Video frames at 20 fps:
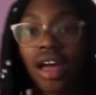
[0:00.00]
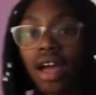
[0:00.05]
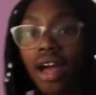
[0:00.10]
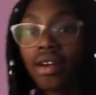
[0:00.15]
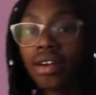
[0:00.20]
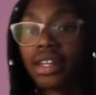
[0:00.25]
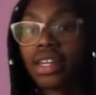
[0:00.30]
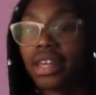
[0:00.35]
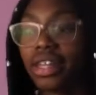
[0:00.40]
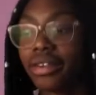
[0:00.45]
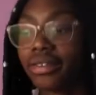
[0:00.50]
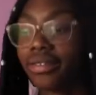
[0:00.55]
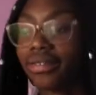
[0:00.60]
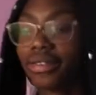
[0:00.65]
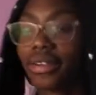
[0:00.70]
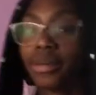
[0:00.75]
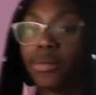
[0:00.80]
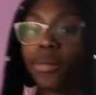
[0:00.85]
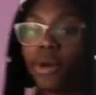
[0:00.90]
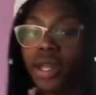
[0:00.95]
I'm gonna get a
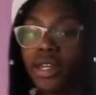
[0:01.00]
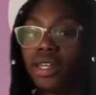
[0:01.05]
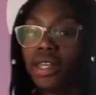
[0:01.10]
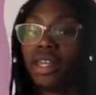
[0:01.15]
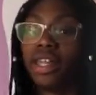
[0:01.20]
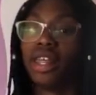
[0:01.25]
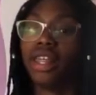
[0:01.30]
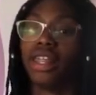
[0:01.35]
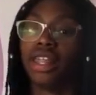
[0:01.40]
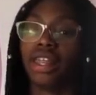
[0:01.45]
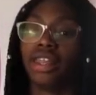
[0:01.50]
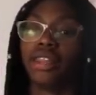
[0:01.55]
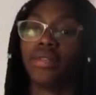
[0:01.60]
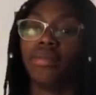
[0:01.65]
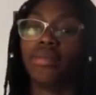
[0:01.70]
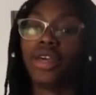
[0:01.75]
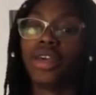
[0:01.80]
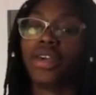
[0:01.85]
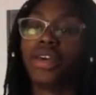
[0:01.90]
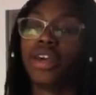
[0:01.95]
full body length
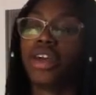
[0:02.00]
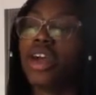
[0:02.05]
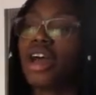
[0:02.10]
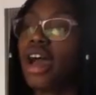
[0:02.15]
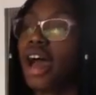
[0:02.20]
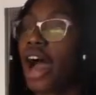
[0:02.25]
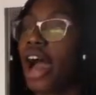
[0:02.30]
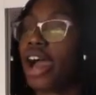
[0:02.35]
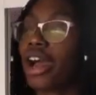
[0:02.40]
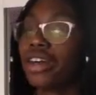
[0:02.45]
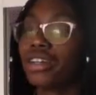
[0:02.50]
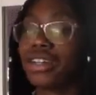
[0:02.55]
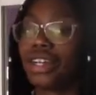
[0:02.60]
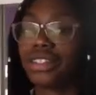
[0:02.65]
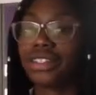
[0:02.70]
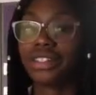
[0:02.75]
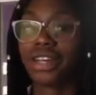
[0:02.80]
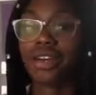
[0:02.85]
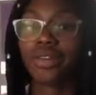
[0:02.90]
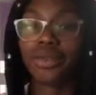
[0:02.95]
mirror. I
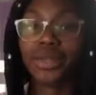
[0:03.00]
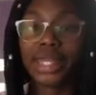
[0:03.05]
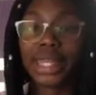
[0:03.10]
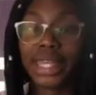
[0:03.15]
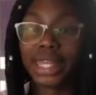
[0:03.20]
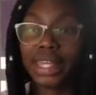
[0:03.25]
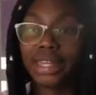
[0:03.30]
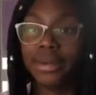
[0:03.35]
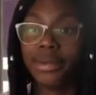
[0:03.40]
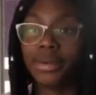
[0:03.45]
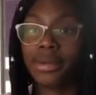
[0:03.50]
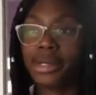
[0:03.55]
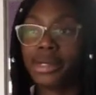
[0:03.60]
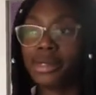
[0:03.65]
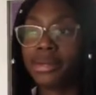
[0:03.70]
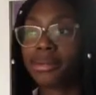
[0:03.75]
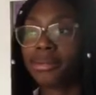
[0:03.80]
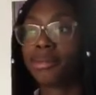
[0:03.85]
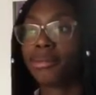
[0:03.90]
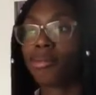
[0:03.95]
saw a really cute
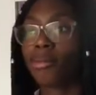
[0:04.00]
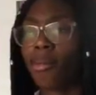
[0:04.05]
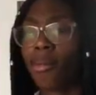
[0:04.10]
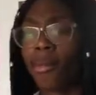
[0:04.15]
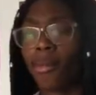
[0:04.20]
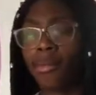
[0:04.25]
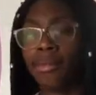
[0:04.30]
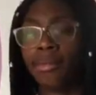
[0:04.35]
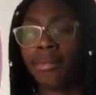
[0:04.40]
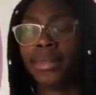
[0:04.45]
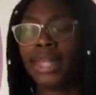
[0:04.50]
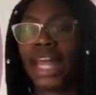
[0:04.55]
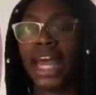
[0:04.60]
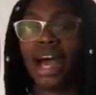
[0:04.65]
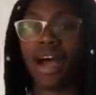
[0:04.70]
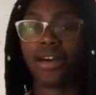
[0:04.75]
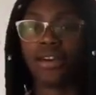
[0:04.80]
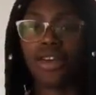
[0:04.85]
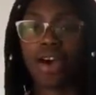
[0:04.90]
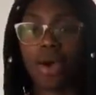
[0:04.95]
one.
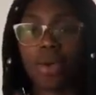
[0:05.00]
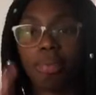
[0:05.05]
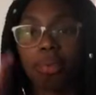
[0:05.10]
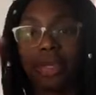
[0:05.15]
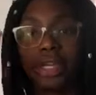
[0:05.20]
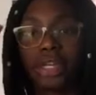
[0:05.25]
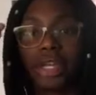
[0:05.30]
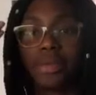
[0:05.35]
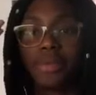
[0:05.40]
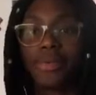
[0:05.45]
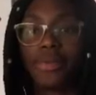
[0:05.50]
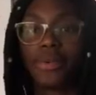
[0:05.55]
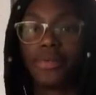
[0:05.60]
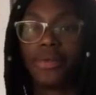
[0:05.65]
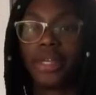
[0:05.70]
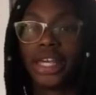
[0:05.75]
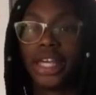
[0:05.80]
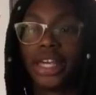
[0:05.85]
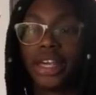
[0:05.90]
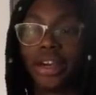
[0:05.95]
I don't know, I'll put it up from
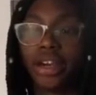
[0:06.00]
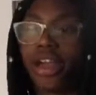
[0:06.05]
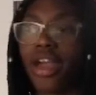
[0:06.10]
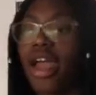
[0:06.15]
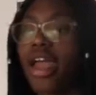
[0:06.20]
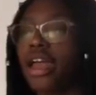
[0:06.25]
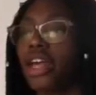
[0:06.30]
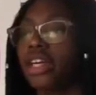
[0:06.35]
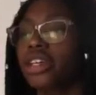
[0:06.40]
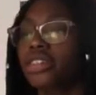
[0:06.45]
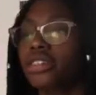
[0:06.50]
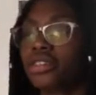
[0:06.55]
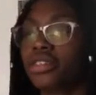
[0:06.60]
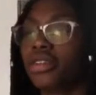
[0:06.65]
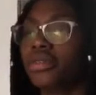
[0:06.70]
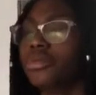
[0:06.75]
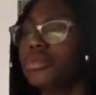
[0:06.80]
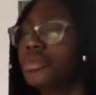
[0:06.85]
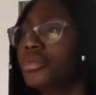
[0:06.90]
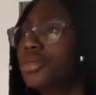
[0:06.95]
here. It's
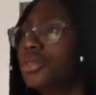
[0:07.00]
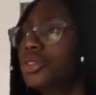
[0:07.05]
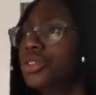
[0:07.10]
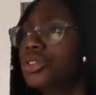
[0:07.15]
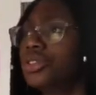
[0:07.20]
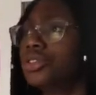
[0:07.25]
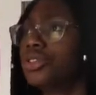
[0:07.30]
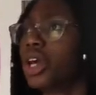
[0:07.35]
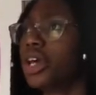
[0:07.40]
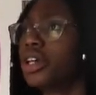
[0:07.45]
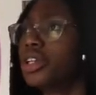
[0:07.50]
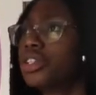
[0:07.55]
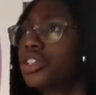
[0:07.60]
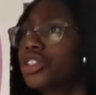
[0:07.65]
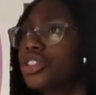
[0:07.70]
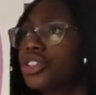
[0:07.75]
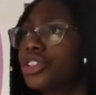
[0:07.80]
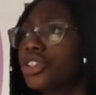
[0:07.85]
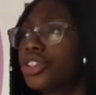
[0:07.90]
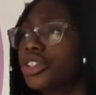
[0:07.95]
from
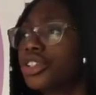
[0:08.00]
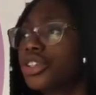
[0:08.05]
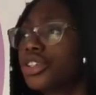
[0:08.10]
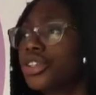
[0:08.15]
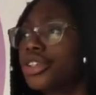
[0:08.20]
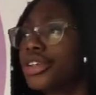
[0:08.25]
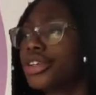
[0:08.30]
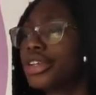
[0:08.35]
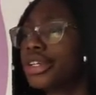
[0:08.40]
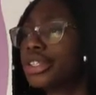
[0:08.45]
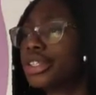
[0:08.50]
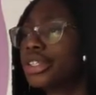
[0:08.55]
Structurable,